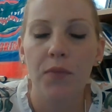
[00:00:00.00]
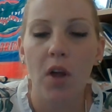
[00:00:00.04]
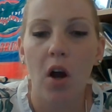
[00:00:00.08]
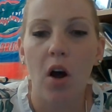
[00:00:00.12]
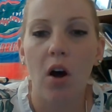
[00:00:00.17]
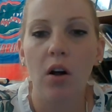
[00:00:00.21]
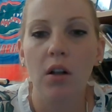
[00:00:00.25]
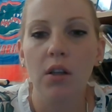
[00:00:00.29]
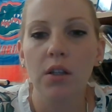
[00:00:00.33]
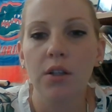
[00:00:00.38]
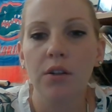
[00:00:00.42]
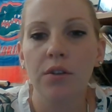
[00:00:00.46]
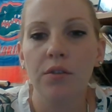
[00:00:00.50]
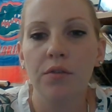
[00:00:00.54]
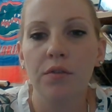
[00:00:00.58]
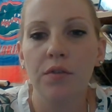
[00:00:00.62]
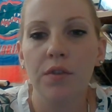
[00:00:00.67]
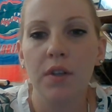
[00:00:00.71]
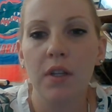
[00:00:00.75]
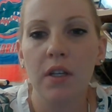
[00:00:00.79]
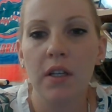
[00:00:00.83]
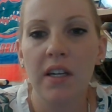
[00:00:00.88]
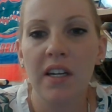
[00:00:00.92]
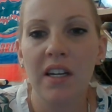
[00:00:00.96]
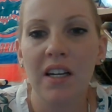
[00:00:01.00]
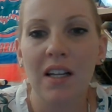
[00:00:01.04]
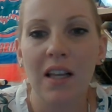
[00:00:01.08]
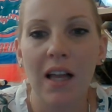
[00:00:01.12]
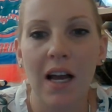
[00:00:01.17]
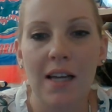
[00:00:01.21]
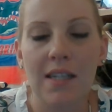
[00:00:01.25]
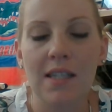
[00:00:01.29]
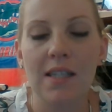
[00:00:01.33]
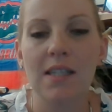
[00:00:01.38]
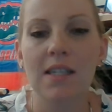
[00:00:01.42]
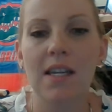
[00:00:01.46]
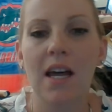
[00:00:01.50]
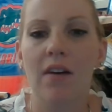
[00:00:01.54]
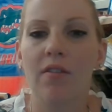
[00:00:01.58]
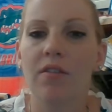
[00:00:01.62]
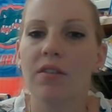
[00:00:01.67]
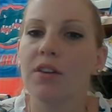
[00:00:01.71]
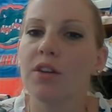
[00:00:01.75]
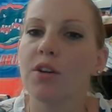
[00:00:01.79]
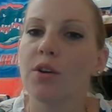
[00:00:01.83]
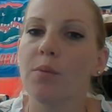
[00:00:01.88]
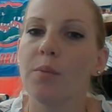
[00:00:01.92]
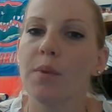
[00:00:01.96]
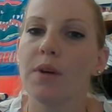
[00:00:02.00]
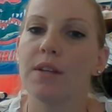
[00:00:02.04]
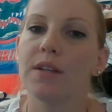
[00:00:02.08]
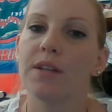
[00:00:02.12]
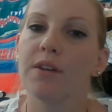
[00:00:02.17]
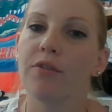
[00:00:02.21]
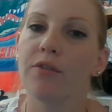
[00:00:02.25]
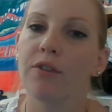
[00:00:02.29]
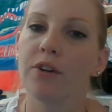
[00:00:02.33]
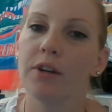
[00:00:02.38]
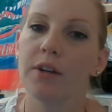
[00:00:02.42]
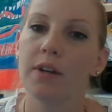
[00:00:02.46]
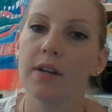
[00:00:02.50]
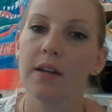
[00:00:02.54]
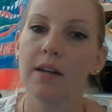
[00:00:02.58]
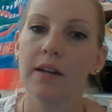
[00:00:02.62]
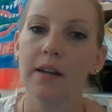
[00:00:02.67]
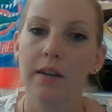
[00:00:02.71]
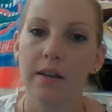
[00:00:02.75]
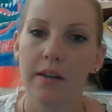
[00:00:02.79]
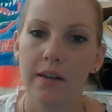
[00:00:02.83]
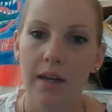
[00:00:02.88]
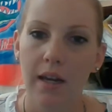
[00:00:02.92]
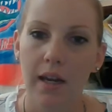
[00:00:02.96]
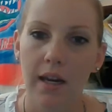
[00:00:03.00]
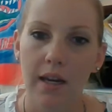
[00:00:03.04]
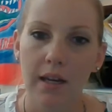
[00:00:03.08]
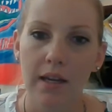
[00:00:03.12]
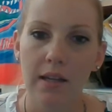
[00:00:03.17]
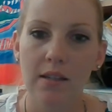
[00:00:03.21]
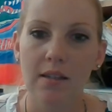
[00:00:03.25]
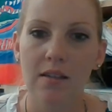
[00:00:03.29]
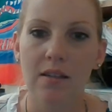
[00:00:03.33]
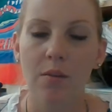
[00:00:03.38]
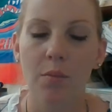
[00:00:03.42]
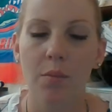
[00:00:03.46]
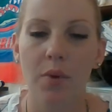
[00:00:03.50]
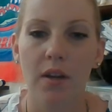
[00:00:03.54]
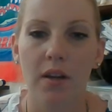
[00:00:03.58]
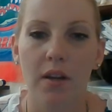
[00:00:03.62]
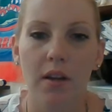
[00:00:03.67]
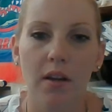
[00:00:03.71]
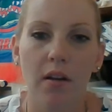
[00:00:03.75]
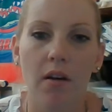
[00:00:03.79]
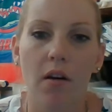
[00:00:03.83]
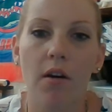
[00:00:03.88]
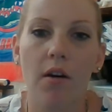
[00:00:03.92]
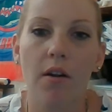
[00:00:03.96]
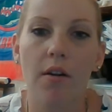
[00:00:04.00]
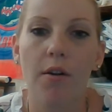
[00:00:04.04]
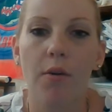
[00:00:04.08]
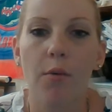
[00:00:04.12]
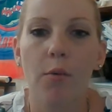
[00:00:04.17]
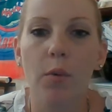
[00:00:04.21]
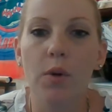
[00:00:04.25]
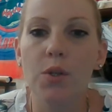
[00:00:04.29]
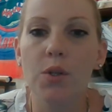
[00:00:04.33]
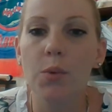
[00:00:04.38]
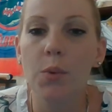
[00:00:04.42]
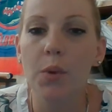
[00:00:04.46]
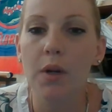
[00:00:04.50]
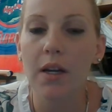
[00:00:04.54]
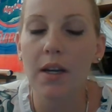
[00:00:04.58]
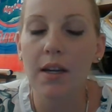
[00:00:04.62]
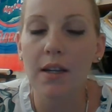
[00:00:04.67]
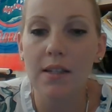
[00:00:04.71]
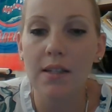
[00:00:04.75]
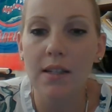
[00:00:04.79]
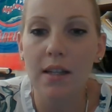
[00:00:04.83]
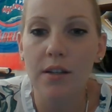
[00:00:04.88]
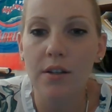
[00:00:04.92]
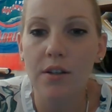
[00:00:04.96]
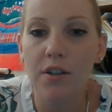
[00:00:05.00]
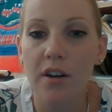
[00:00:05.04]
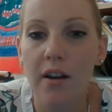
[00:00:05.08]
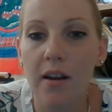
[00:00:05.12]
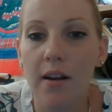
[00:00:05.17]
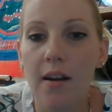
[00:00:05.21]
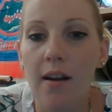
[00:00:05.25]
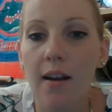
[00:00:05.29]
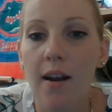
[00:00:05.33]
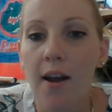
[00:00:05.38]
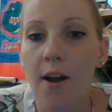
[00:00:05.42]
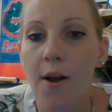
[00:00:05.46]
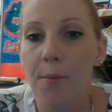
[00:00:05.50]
all of the classes have a little bit different needs depending on which one it is that you're in.